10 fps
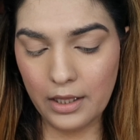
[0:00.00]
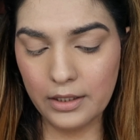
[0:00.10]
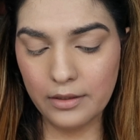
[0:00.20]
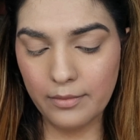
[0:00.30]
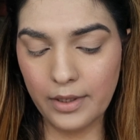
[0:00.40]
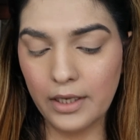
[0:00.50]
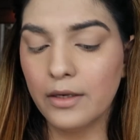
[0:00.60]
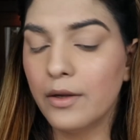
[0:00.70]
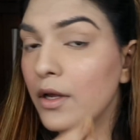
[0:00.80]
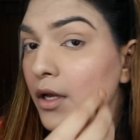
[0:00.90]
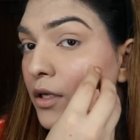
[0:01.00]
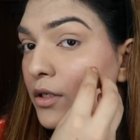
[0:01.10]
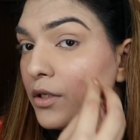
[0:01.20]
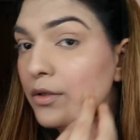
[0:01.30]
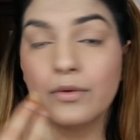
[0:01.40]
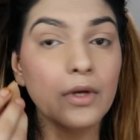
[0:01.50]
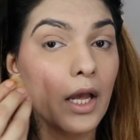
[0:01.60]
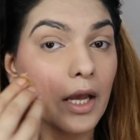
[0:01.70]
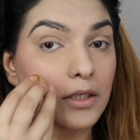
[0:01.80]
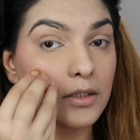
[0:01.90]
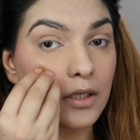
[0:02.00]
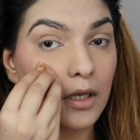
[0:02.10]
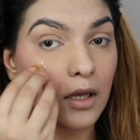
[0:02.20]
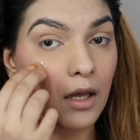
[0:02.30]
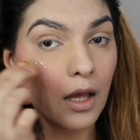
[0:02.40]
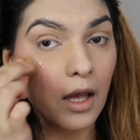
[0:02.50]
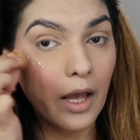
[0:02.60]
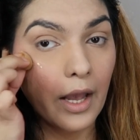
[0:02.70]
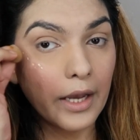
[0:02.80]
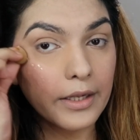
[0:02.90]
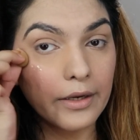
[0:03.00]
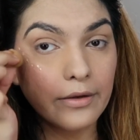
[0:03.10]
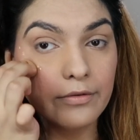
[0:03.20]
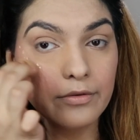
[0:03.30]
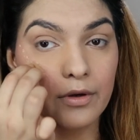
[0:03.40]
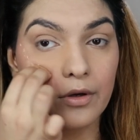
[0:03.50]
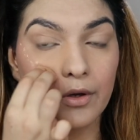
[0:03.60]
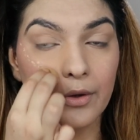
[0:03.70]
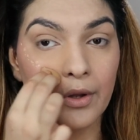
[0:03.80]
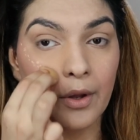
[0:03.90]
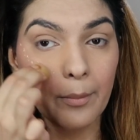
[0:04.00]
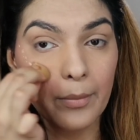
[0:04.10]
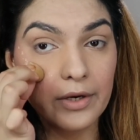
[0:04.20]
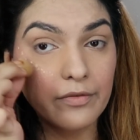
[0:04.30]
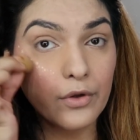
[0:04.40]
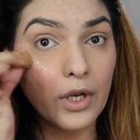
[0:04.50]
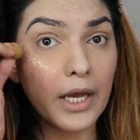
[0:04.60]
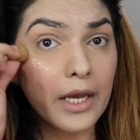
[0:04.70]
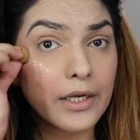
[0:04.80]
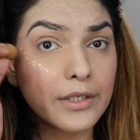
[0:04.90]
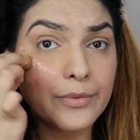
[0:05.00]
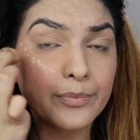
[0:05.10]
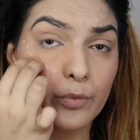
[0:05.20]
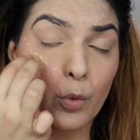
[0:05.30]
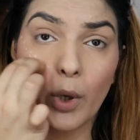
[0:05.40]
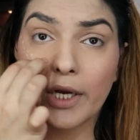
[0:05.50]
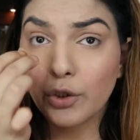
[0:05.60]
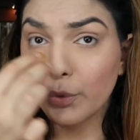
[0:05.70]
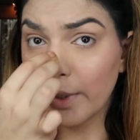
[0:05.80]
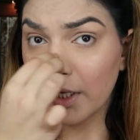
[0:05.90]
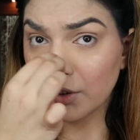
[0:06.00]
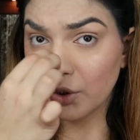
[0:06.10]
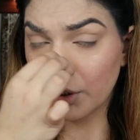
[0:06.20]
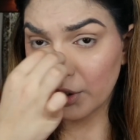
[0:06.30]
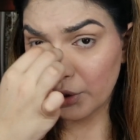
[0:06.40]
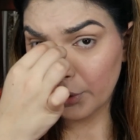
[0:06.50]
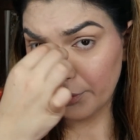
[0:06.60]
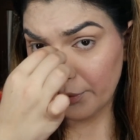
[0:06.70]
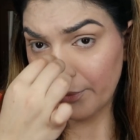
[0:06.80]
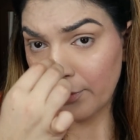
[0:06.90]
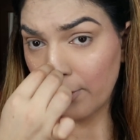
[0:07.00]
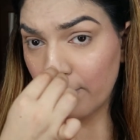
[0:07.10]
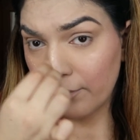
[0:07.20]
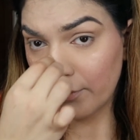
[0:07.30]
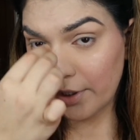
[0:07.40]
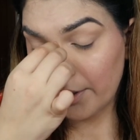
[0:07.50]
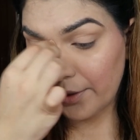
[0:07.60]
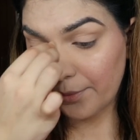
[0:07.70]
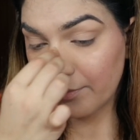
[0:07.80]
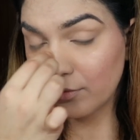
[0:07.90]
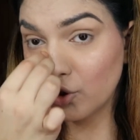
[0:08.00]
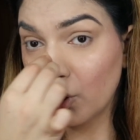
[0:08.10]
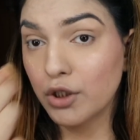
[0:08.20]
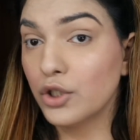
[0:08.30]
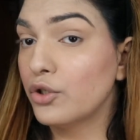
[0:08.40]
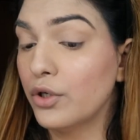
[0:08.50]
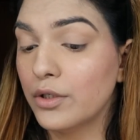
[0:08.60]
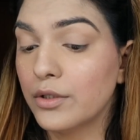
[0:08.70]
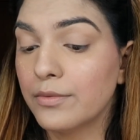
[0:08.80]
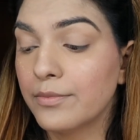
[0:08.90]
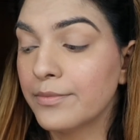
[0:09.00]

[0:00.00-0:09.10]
little bit is enough, but if you like way too much, you can go for it. Choice is yours.